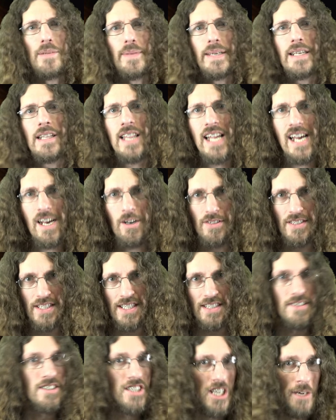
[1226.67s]
to be clowns
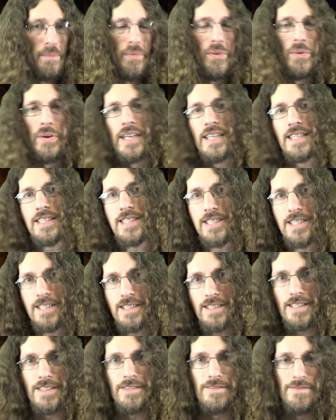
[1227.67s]
at some point,
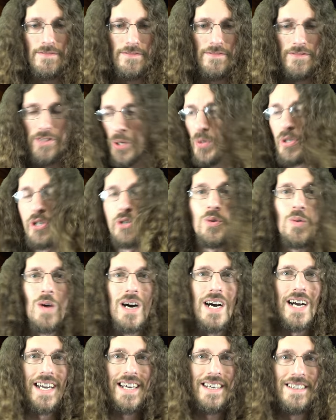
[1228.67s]
and no one knew
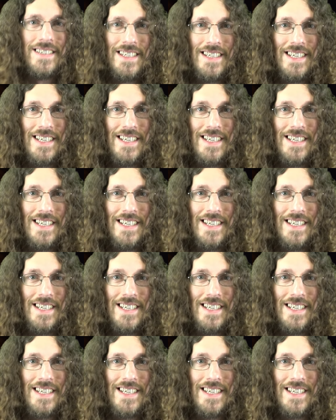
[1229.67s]
why.